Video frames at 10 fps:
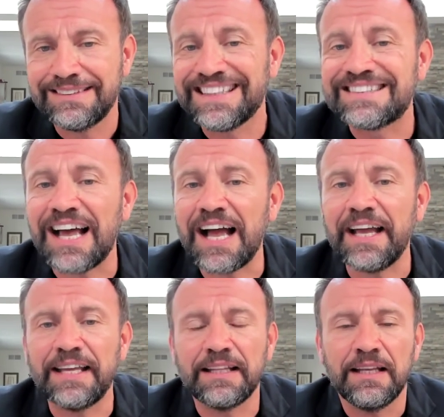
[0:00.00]

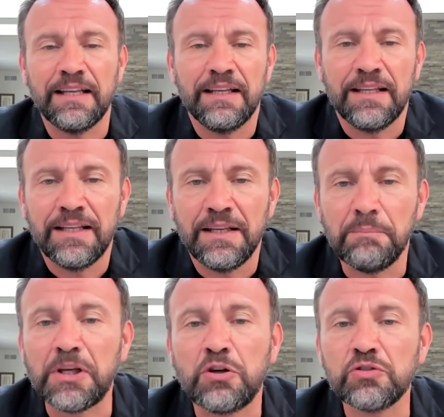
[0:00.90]
design
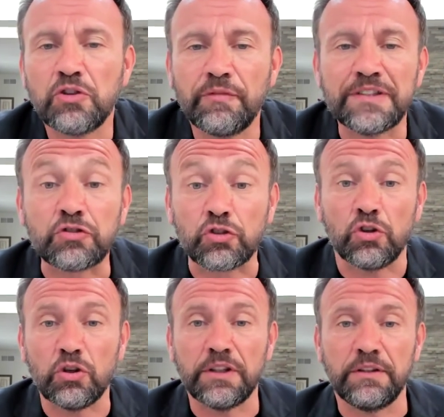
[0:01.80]
because of his
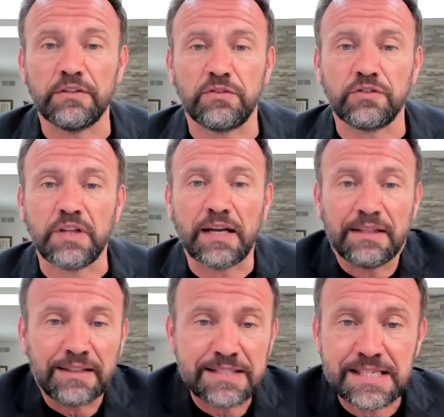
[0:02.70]
role in the
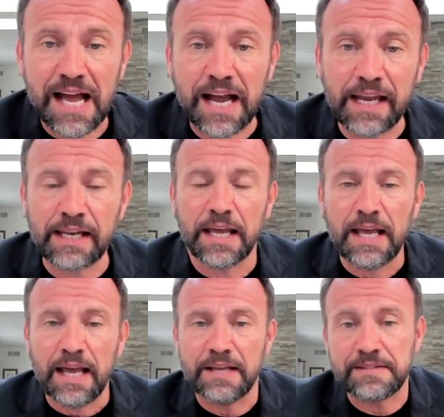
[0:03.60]
society. Design
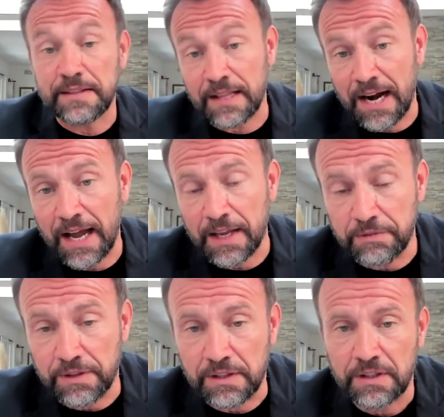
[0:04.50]
as a
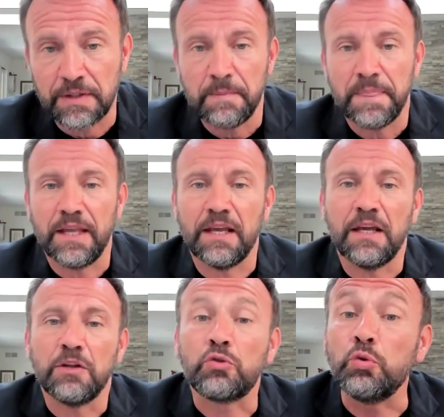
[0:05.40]
driver uh,
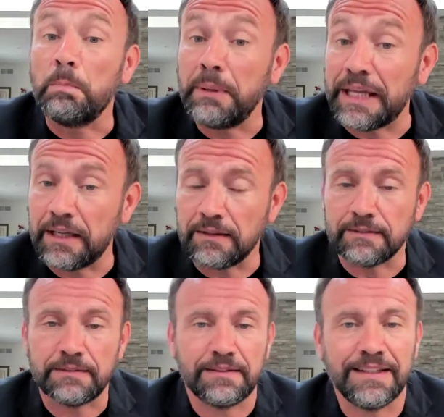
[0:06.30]
to
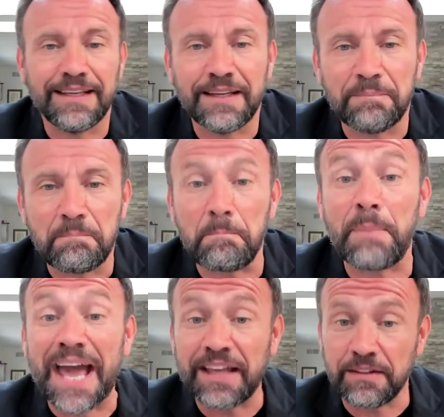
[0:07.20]
build a
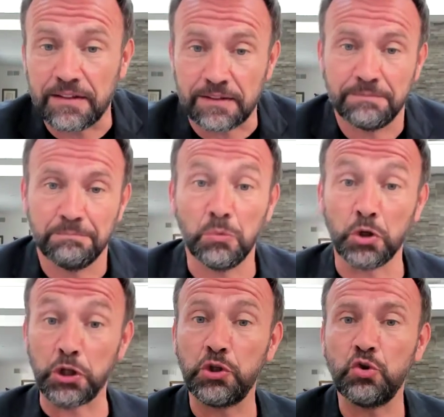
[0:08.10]
better,
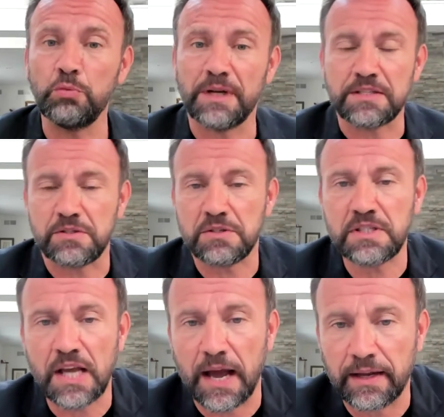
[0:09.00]
more human
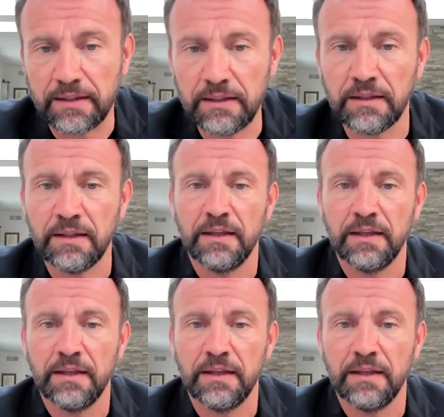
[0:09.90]
society